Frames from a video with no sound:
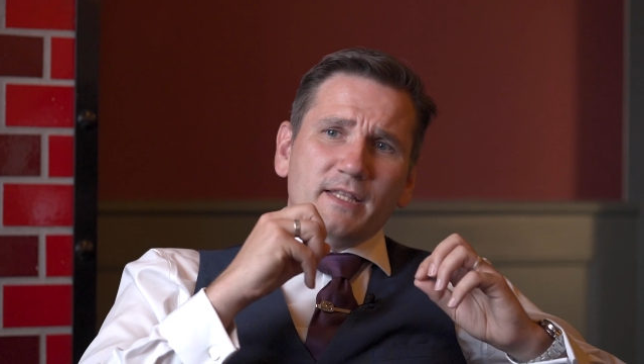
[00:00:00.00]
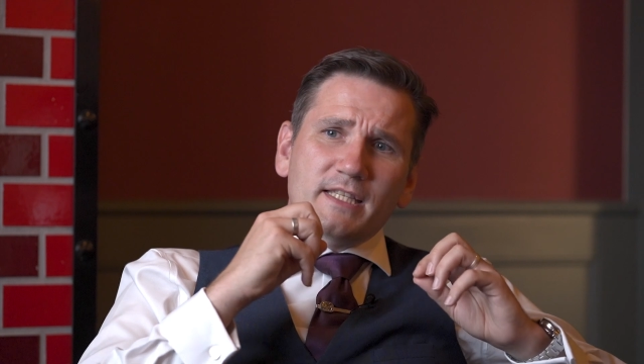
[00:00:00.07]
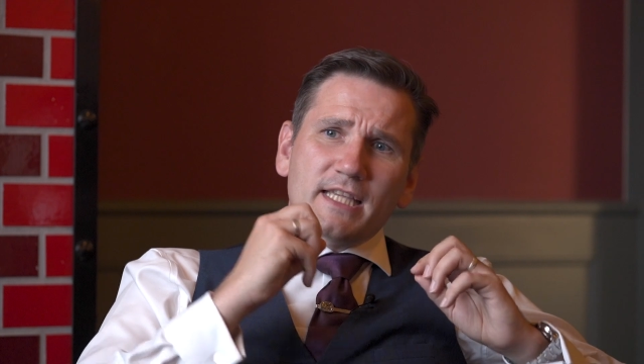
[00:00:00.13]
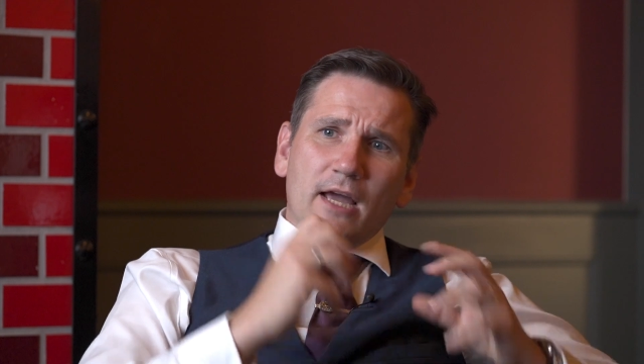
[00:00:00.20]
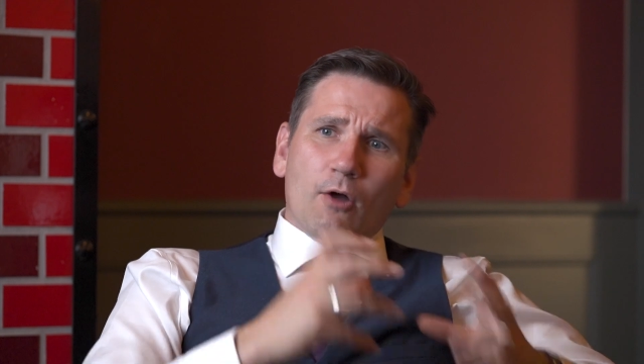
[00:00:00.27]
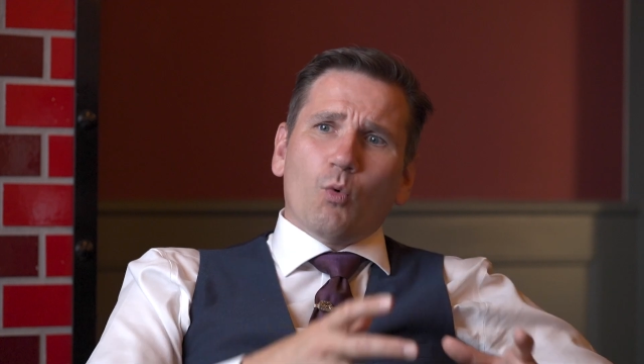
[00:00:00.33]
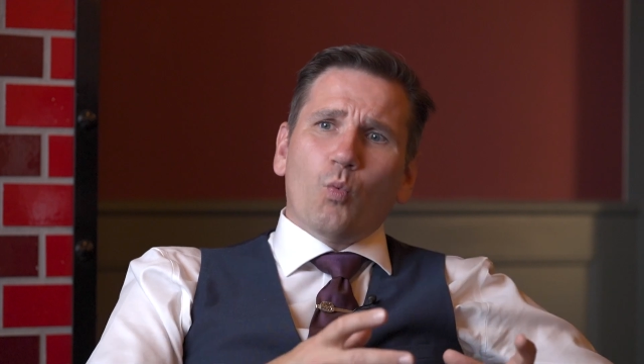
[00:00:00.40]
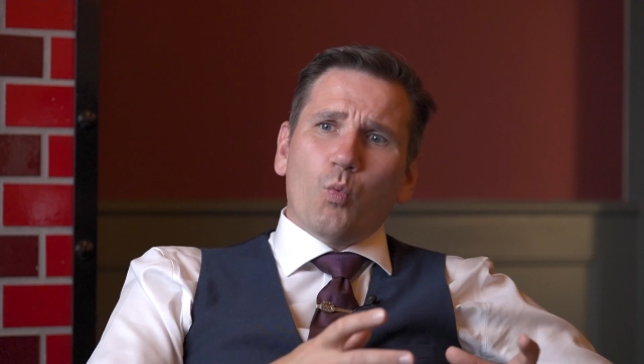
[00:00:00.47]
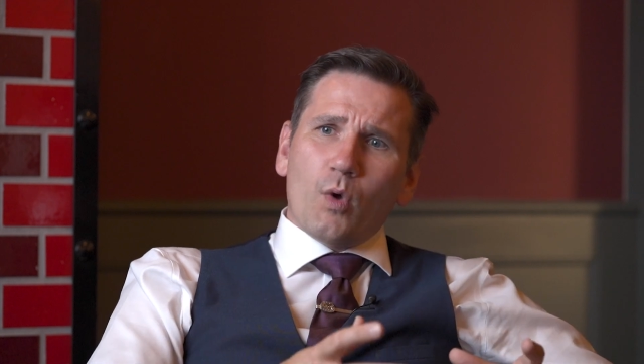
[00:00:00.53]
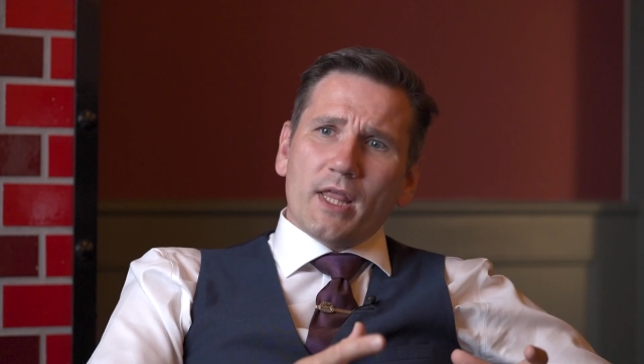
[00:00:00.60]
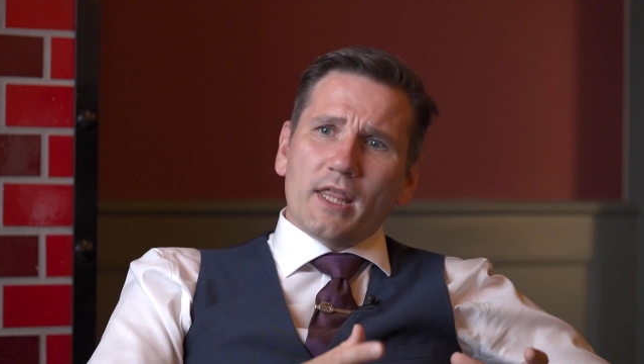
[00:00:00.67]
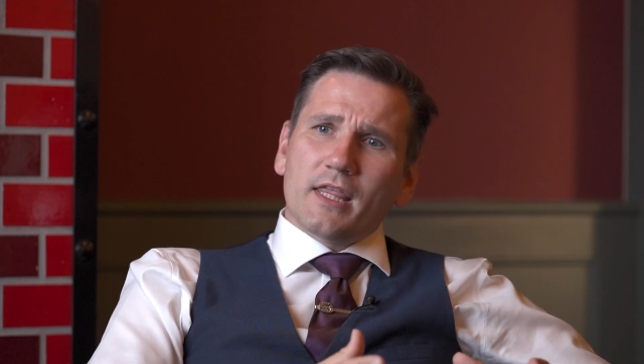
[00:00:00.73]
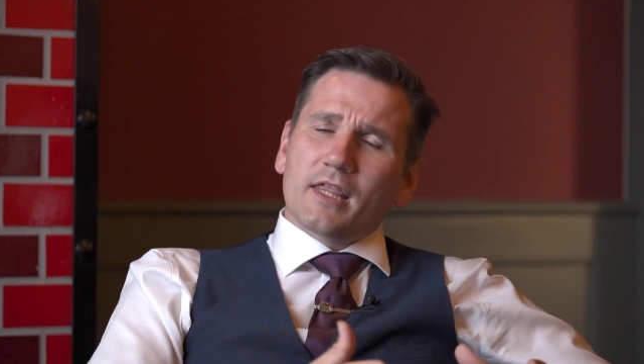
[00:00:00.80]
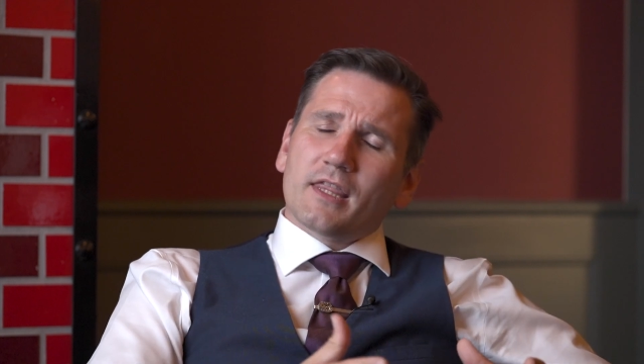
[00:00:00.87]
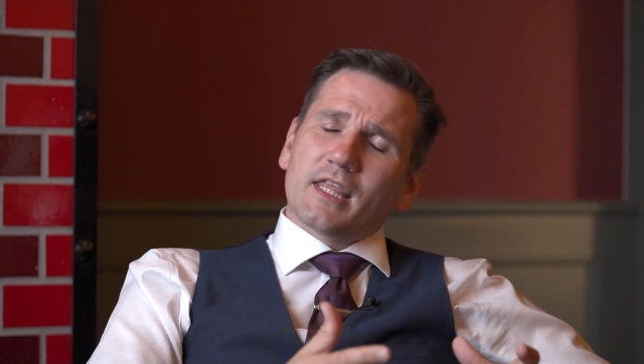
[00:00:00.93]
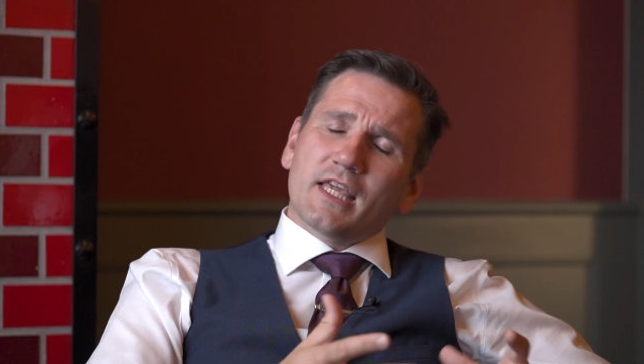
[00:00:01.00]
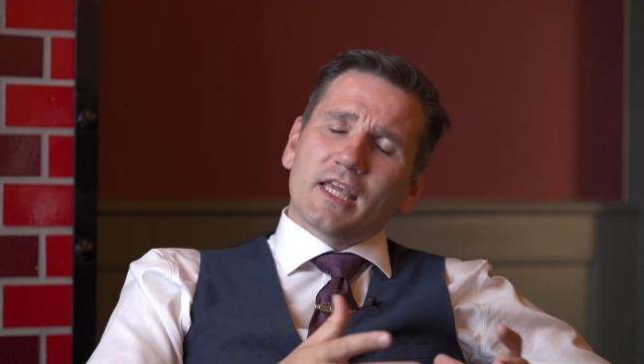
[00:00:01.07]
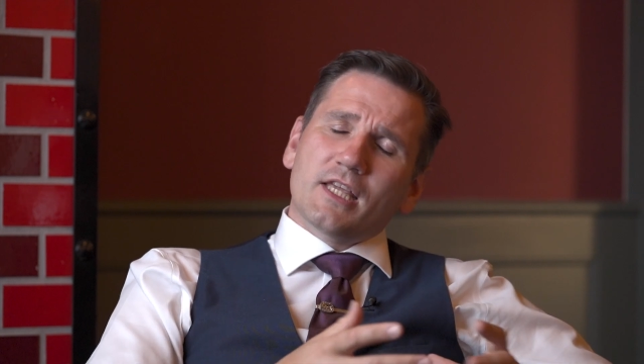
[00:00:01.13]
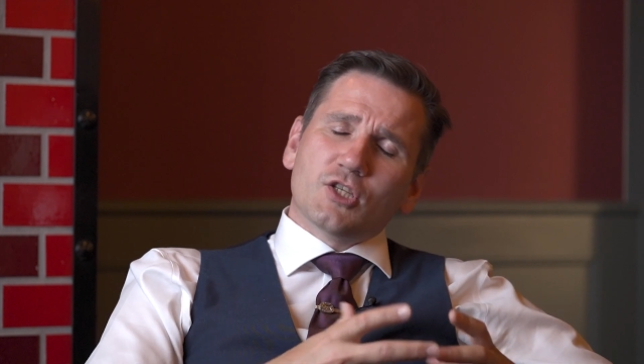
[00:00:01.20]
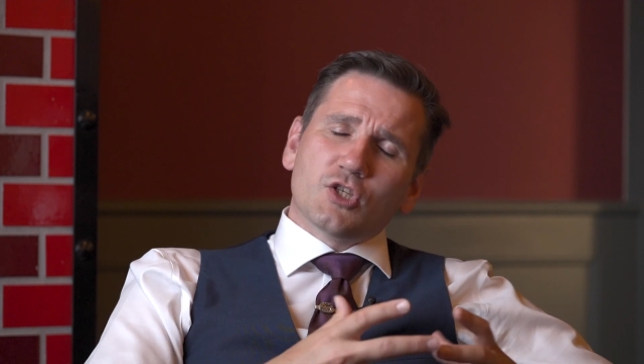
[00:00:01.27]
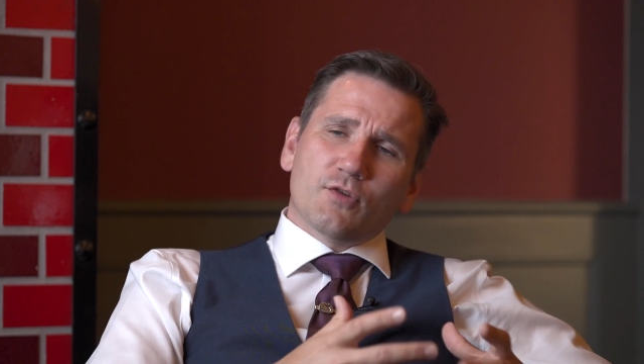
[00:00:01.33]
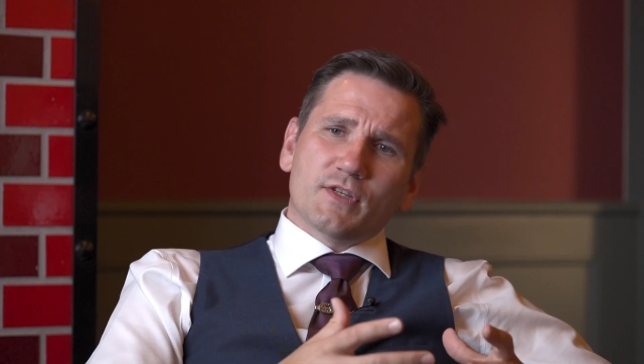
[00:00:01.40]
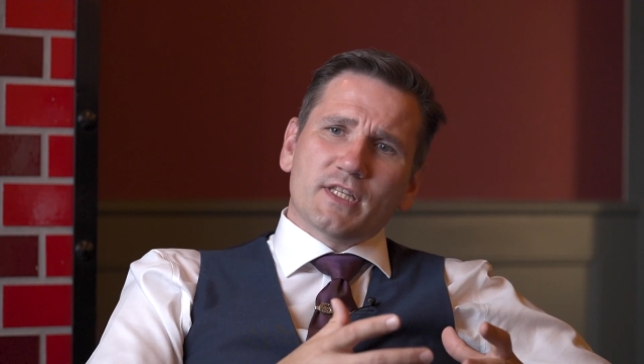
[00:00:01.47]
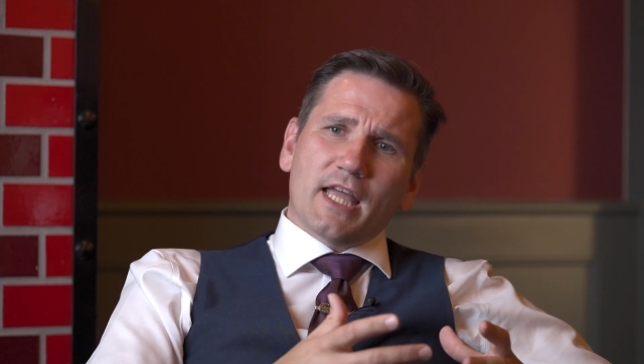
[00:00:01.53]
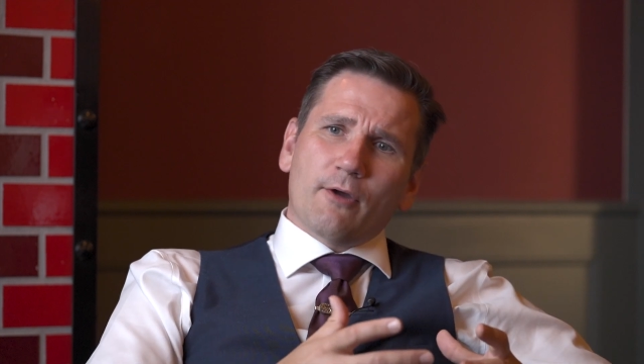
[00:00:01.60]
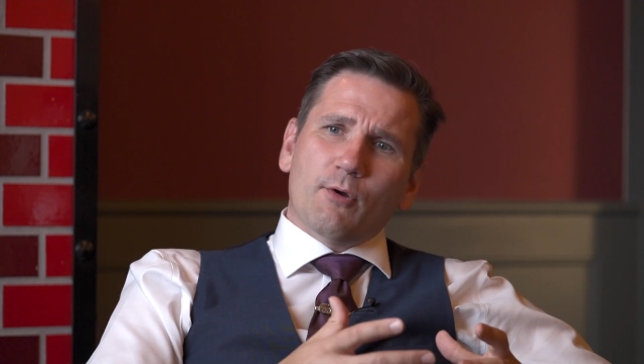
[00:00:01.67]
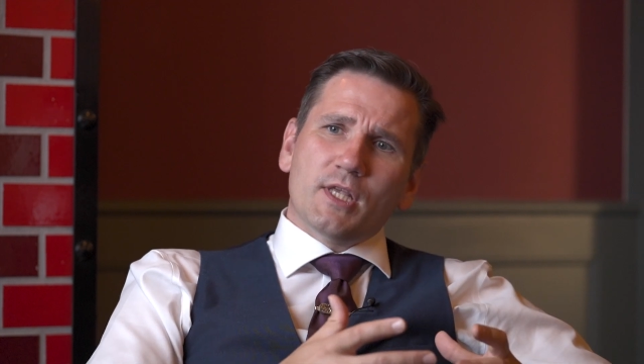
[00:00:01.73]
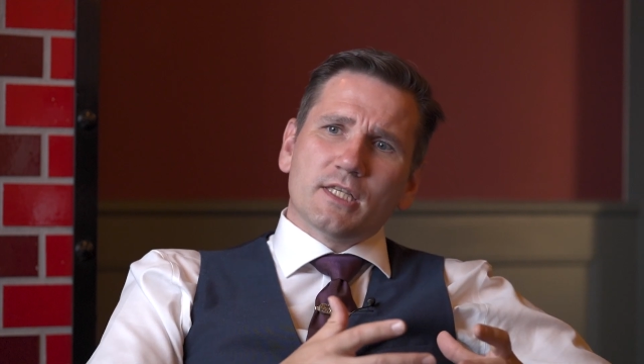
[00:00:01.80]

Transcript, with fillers: dealt with the ServiceNow